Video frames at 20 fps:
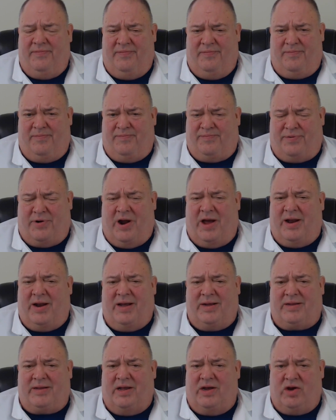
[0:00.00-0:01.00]

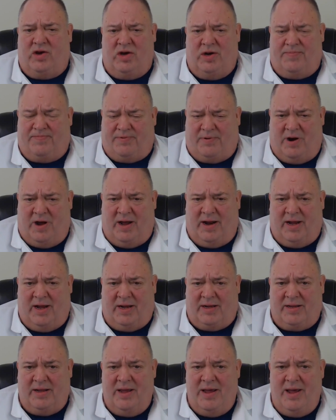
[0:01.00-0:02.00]
product a good
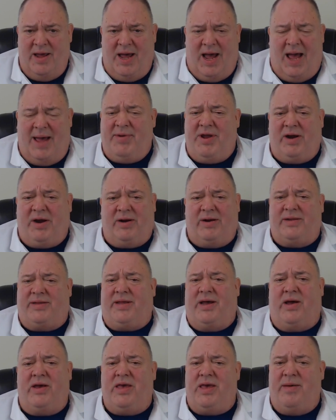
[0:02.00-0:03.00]
product? I'm here to
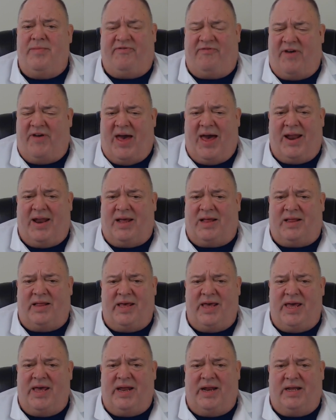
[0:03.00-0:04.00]
tell you
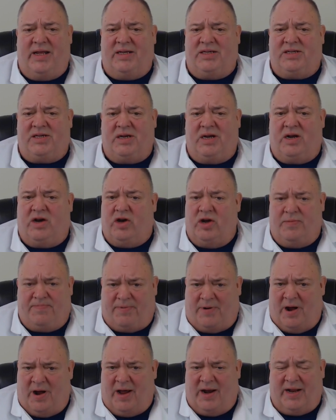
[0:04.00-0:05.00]
emphatically it is a good
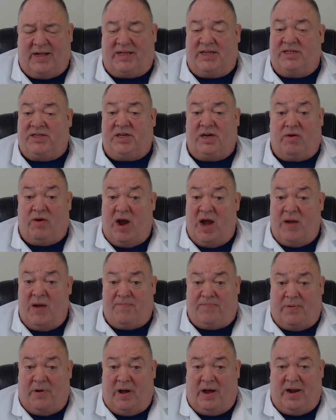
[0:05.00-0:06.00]
product. It's a
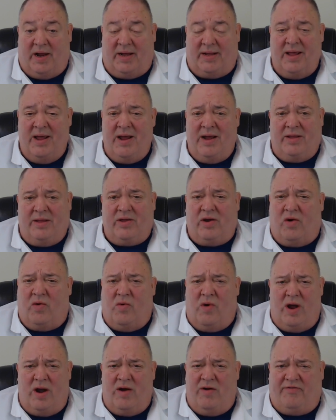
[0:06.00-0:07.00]
great product. They're a
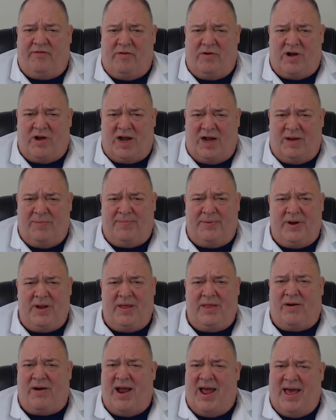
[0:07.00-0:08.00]
wonderful company.
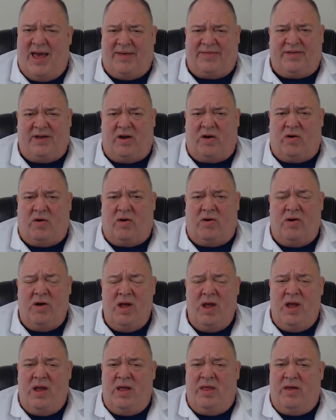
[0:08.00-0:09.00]
They're ethical.
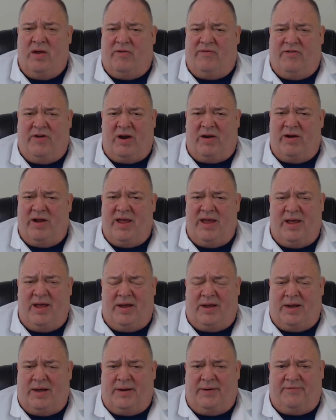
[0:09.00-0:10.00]
They're very,
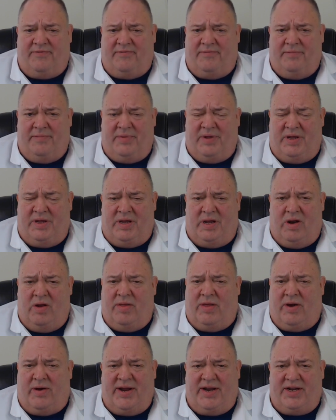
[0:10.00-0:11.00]

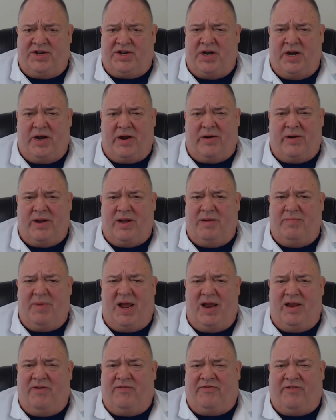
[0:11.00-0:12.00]
their engineering and
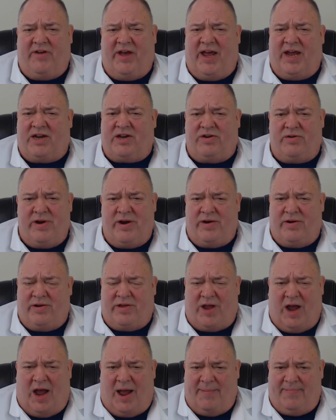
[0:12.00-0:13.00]
manufacturing are
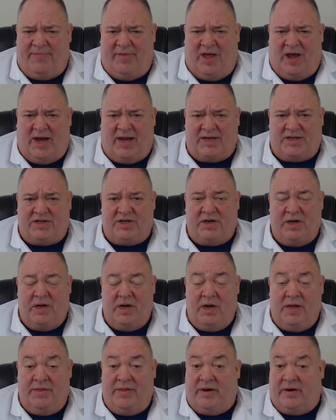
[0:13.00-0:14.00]
top notch.
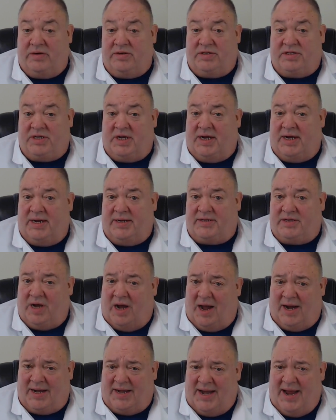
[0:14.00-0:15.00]
There's
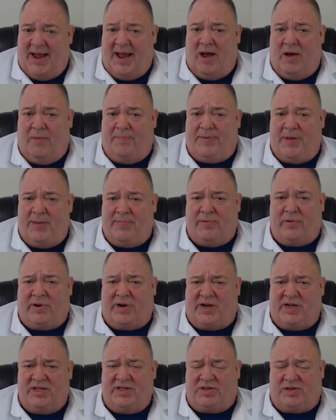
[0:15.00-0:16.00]
talk now, people are
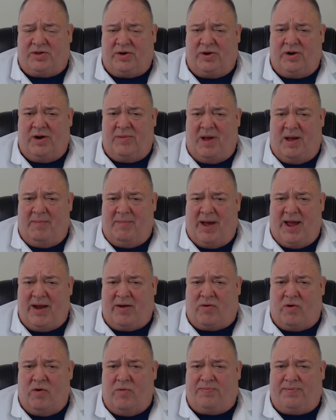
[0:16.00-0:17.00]
concerned about
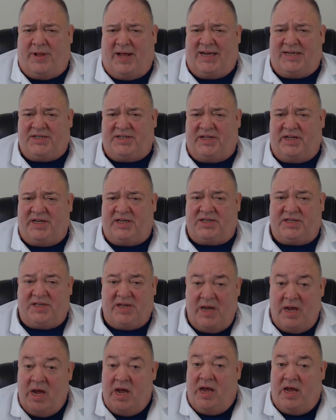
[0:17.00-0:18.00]
microplastics
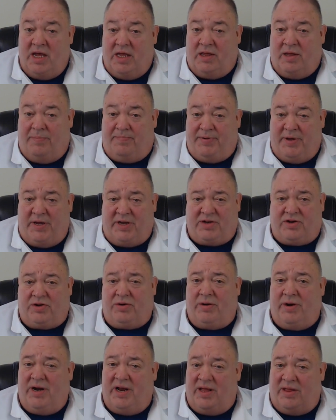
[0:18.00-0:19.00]
in the
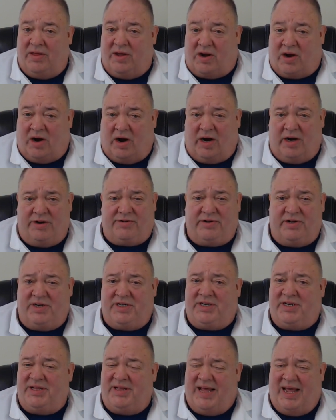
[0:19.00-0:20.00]
pitcher and in the
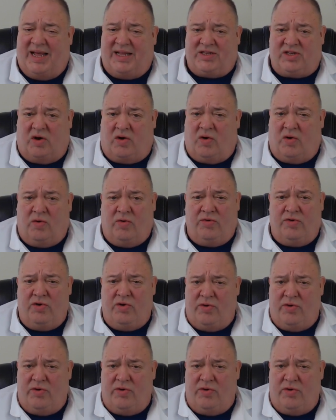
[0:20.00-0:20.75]
cartridge. That's a whole new